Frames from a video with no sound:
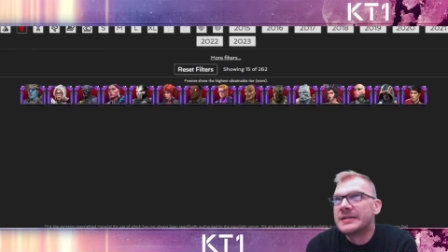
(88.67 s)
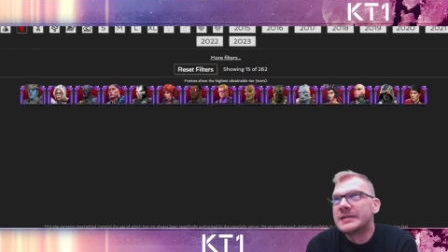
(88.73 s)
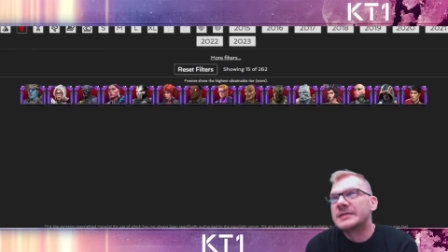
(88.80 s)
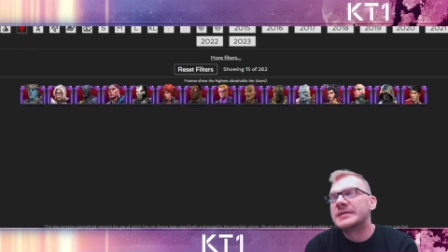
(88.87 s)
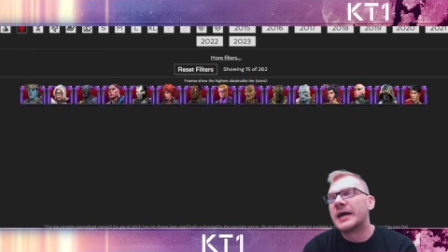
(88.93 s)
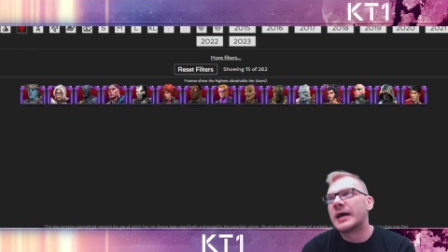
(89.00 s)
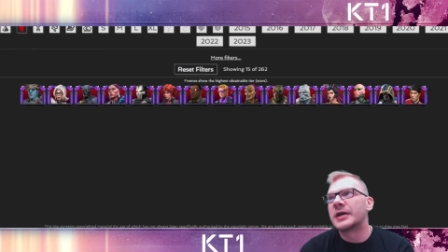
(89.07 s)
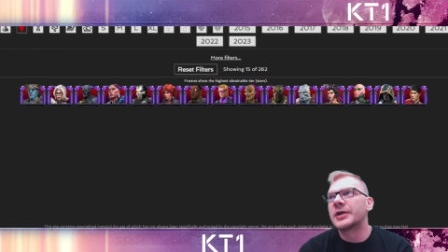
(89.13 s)
is
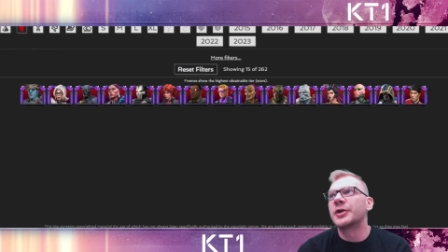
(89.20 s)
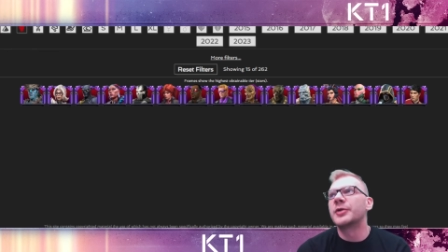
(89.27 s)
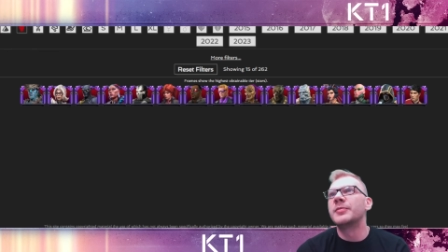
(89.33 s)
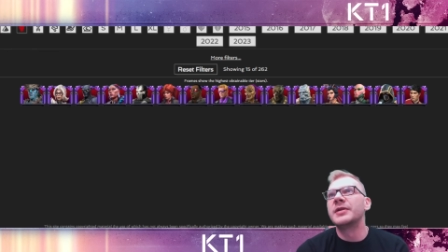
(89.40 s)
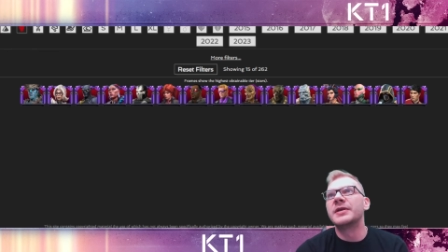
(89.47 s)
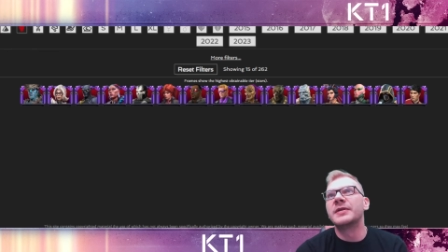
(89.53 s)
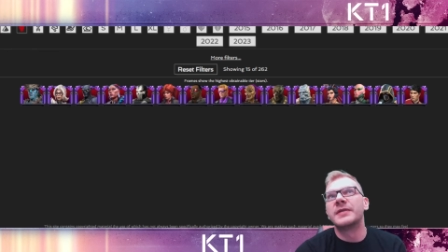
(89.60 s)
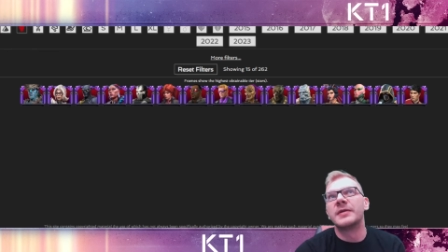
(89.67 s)

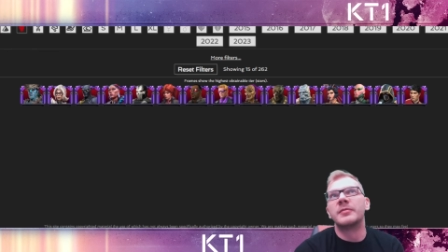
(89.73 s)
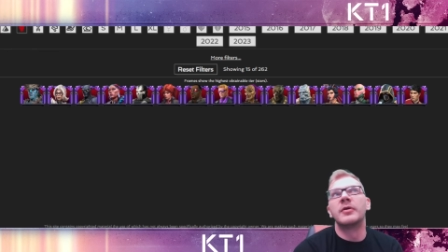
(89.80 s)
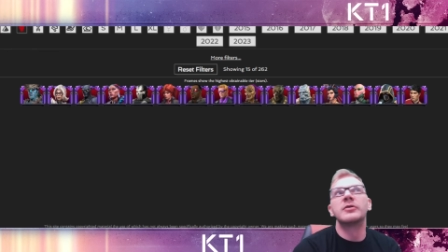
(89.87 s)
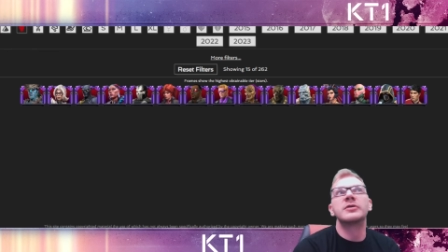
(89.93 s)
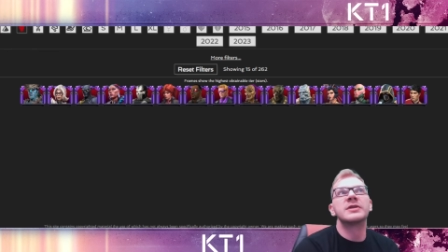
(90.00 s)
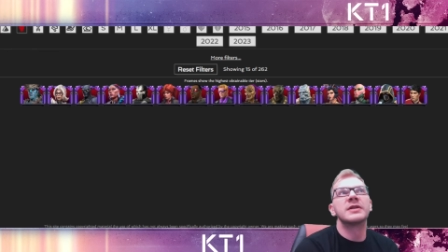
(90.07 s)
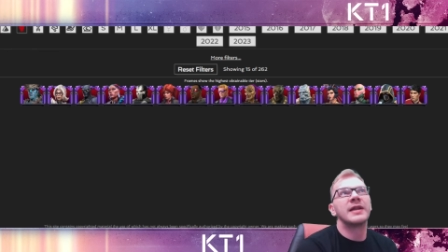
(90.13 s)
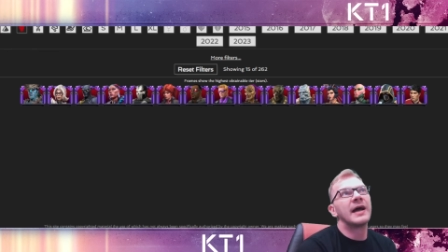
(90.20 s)
arguably the
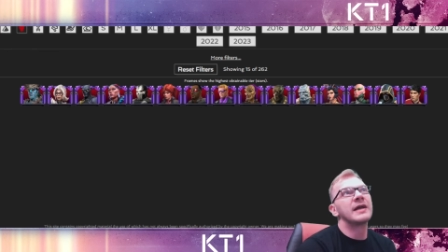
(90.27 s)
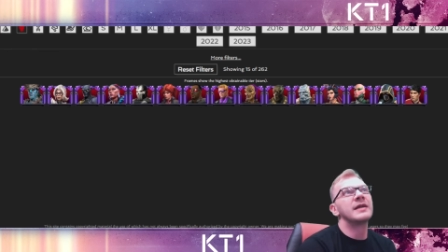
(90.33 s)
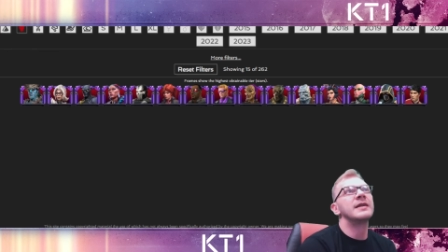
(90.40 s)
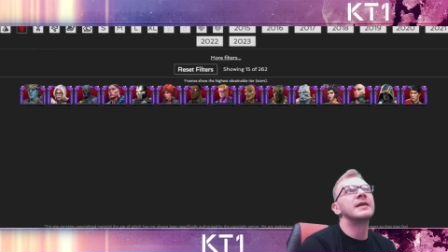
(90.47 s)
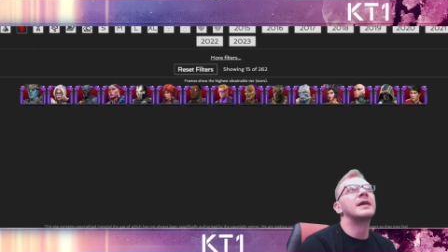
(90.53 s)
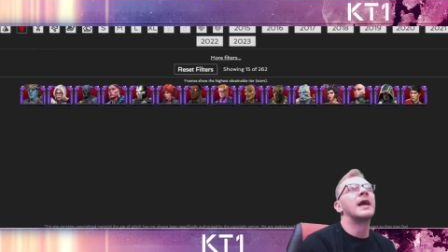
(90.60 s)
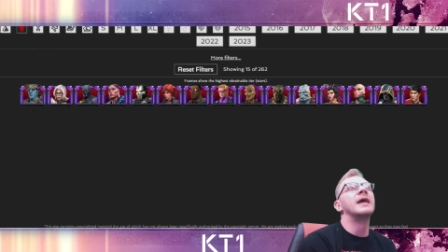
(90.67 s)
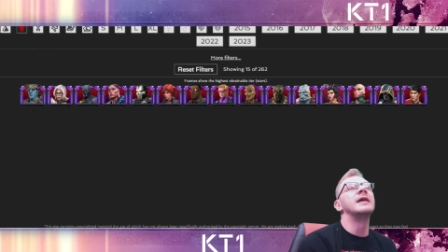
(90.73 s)
most
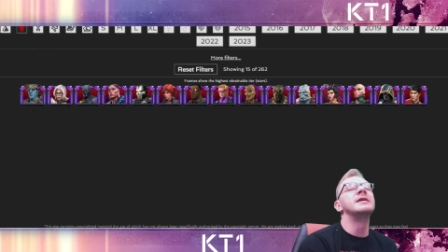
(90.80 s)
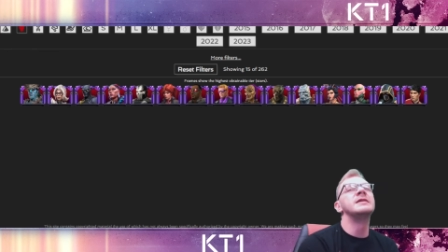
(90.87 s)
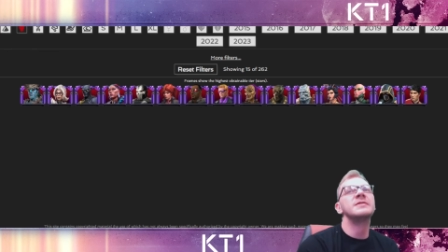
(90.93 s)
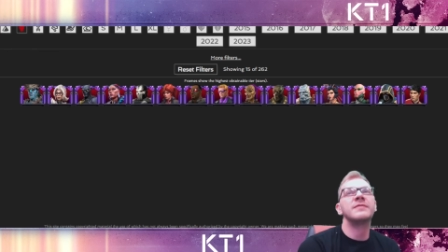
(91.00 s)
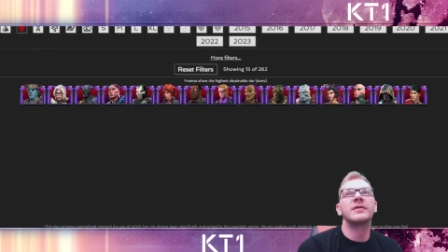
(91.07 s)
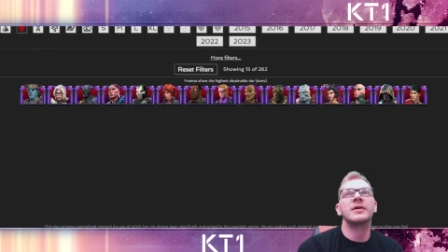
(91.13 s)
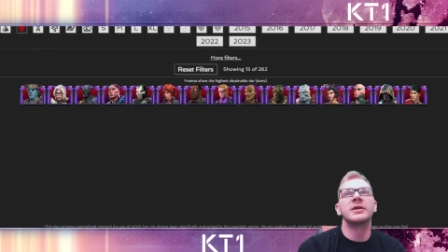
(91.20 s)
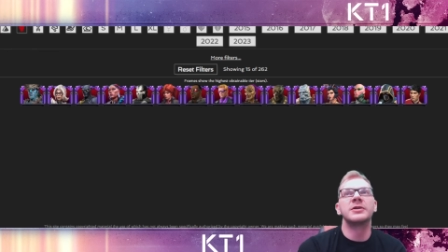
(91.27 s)
likely case
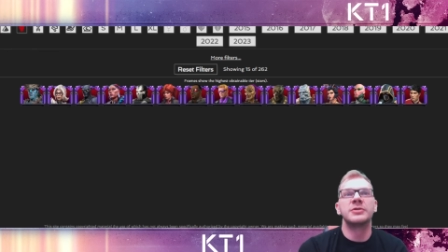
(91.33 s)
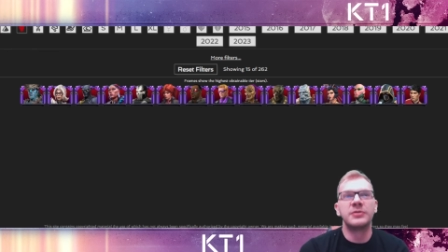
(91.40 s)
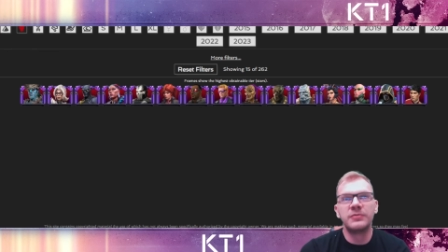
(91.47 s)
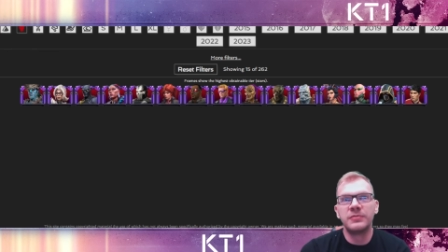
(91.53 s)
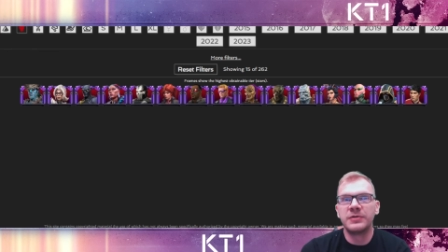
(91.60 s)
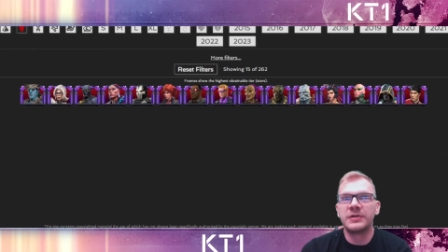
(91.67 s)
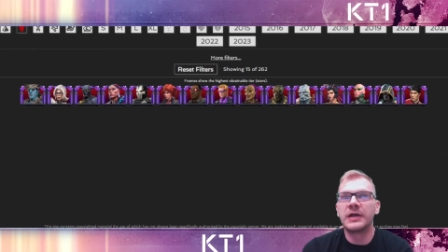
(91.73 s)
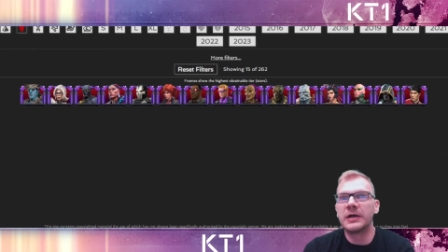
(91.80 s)
for a
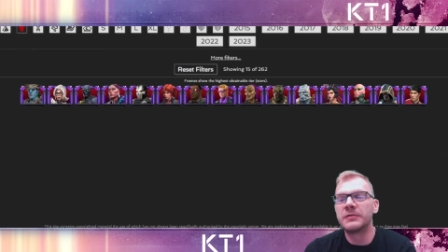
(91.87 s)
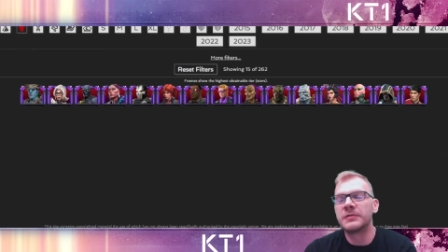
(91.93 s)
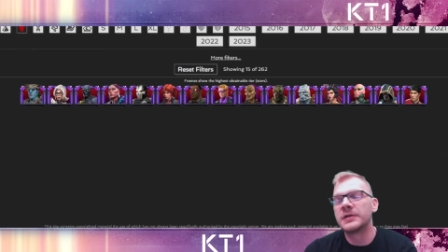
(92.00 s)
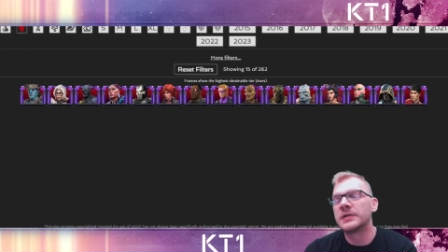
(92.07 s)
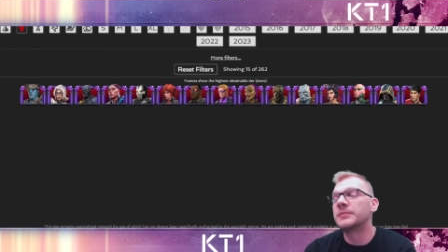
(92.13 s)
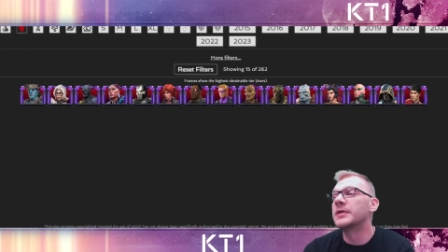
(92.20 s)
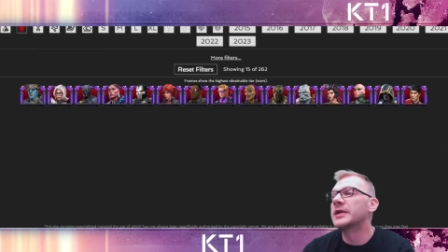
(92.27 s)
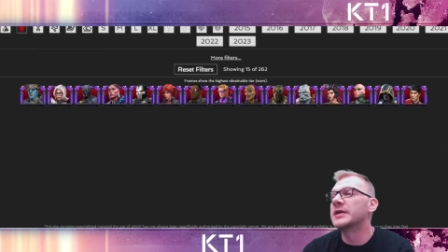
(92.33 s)
tune down
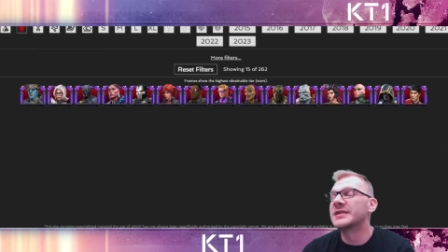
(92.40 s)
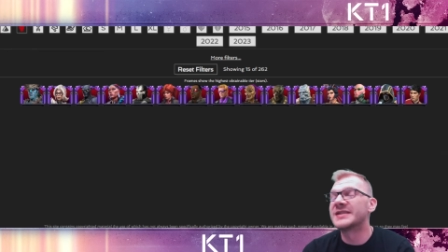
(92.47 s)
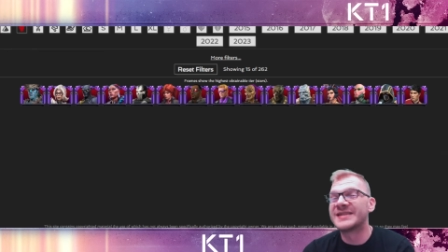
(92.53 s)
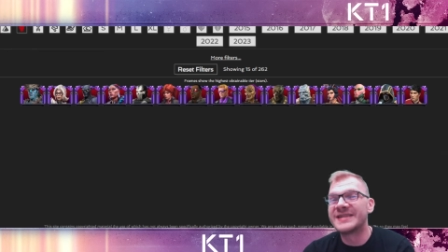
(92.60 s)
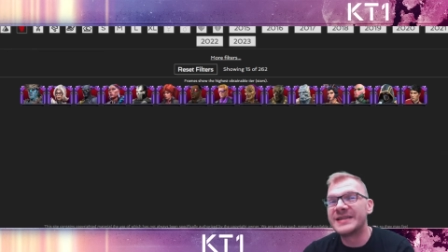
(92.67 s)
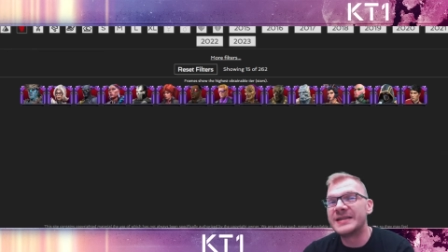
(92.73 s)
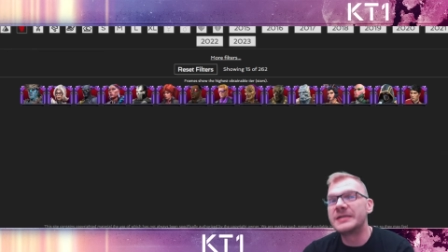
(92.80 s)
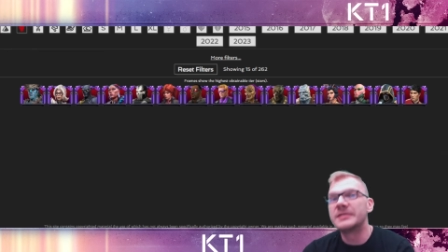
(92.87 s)
that we can
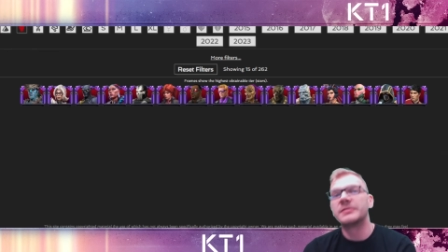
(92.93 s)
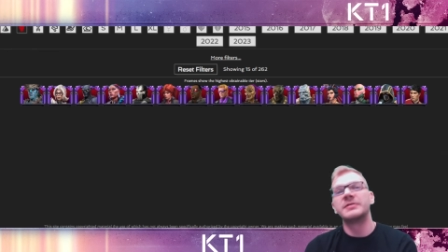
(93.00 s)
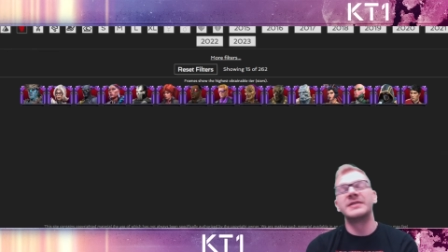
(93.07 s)
see